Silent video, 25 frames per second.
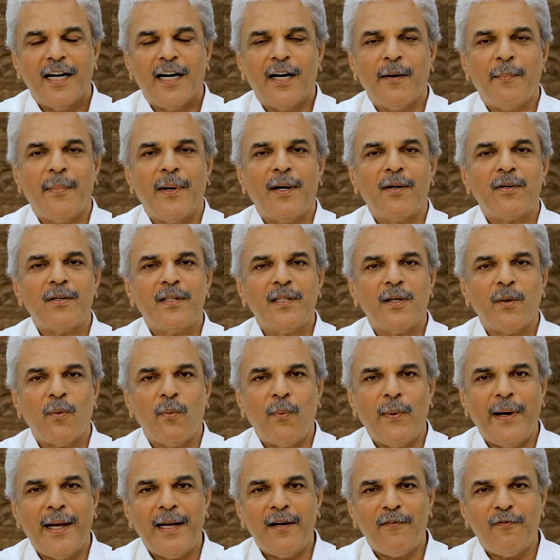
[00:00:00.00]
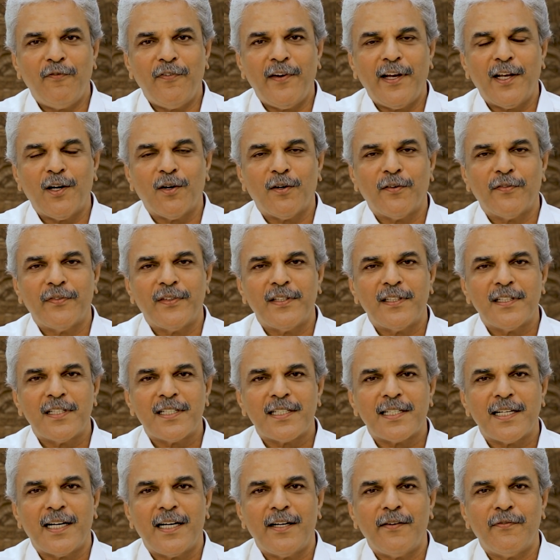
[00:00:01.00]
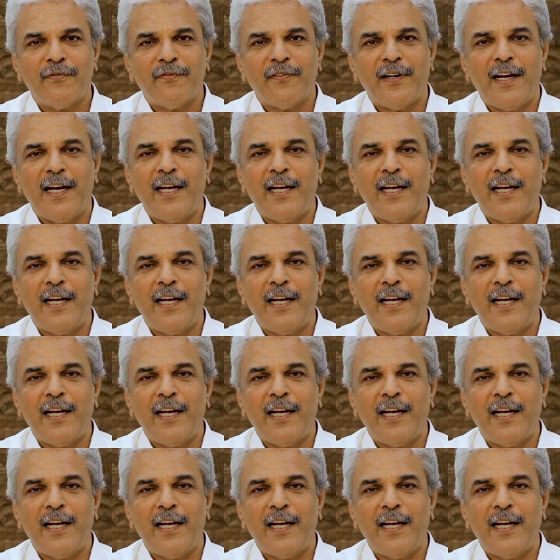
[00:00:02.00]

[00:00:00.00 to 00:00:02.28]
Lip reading: about the welfare of the staff,